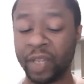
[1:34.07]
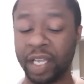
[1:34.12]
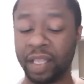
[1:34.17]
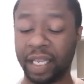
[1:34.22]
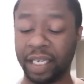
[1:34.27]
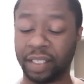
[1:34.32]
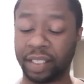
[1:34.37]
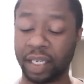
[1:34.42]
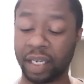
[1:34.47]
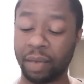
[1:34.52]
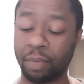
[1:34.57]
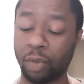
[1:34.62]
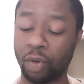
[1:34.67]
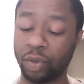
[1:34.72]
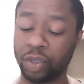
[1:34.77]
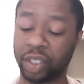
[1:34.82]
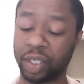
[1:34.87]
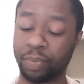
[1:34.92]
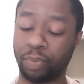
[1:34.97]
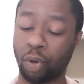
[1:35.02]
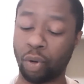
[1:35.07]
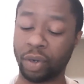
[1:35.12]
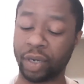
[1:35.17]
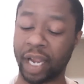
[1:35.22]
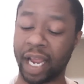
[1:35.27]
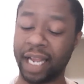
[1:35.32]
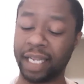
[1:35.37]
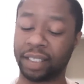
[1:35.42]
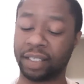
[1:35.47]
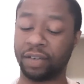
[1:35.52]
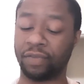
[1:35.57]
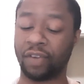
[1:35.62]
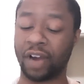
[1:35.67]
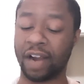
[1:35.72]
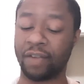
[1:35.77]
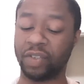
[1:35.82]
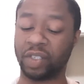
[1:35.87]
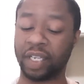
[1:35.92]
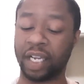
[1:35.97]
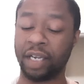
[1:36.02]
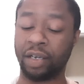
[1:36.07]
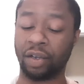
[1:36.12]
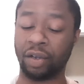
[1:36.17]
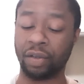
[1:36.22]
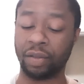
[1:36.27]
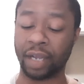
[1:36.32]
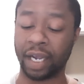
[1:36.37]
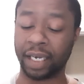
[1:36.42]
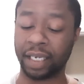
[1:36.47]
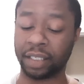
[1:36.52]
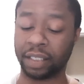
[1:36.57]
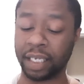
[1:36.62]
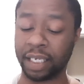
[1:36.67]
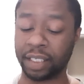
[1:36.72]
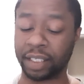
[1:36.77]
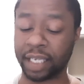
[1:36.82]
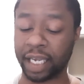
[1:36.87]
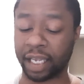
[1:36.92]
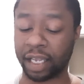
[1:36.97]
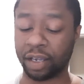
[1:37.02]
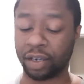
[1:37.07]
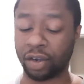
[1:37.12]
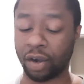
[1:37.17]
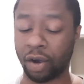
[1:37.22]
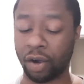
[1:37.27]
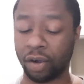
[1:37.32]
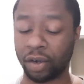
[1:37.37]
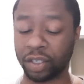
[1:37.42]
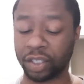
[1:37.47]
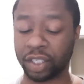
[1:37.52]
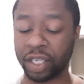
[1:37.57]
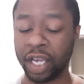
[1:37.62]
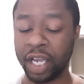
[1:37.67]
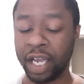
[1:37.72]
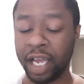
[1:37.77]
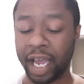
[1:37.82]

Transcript: They said the most important Hansa virus in the United States that can cause